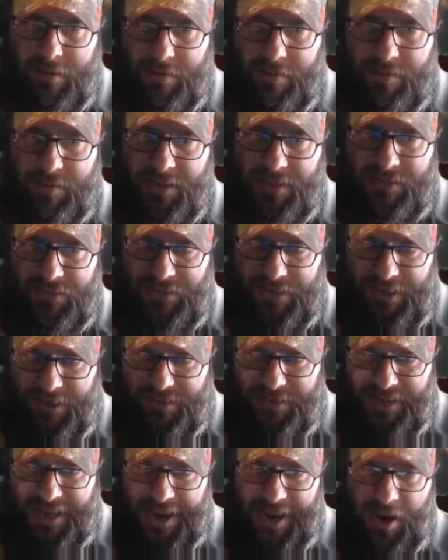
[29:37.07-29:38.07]
This
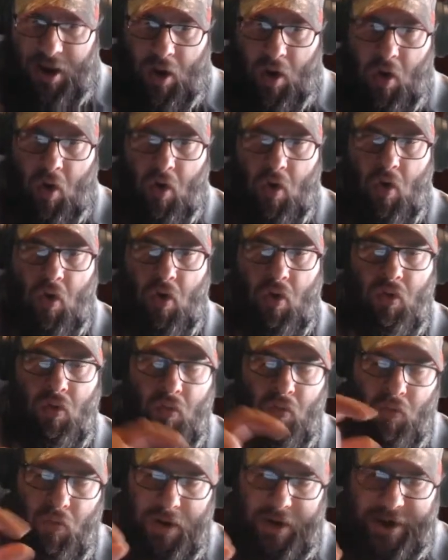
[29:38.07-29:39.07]
is a hole
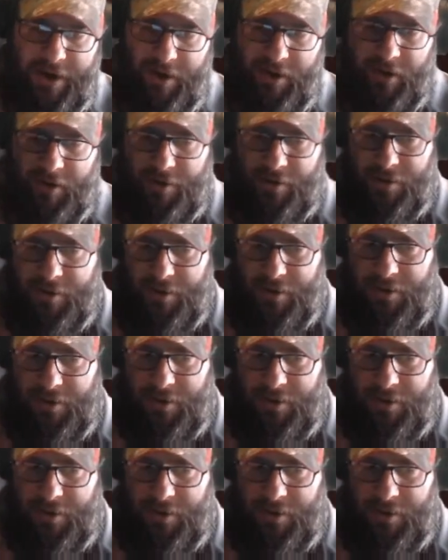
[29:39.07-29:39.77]
where